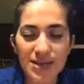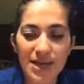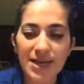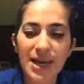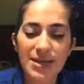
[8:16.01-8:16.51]
they
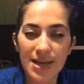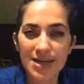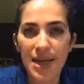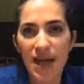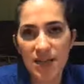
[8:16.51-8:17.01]
get a
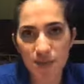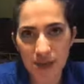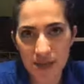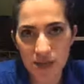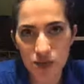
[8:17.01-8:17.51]
text
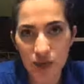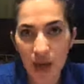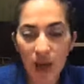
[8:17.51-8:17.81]
message.